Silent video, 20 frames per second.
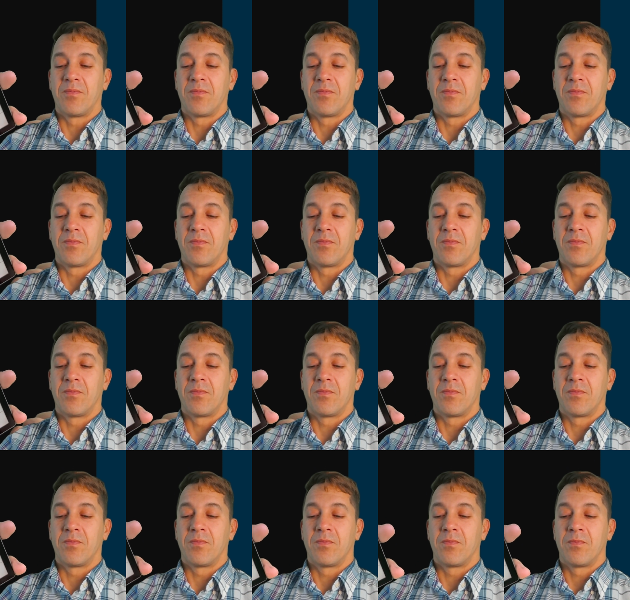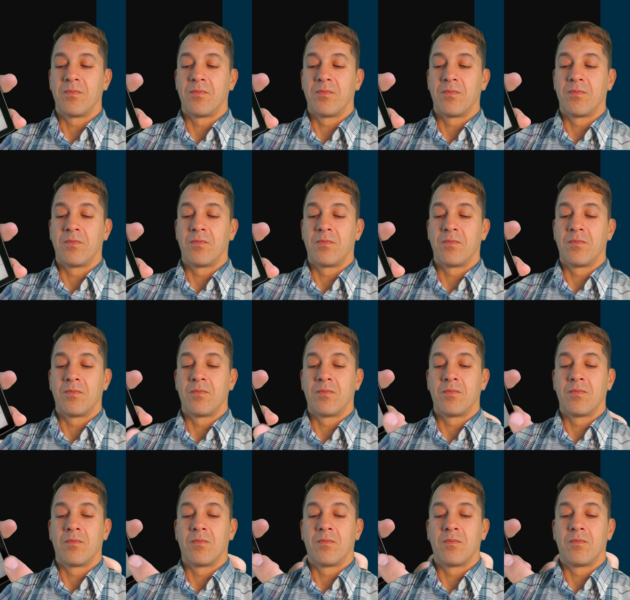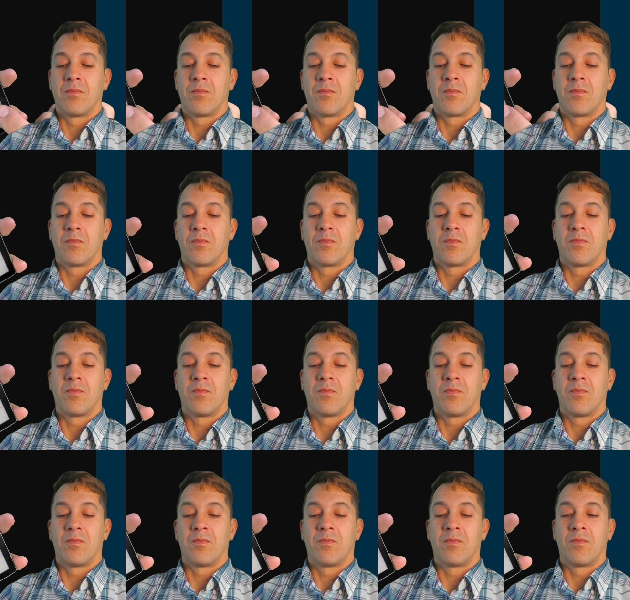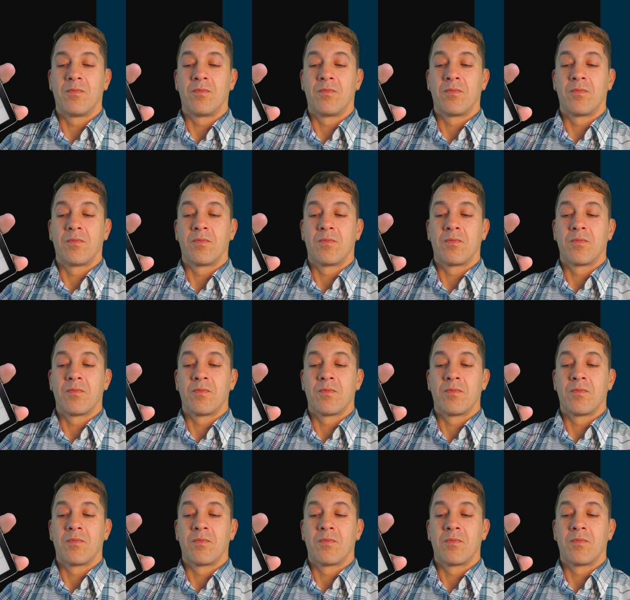Nothing is said.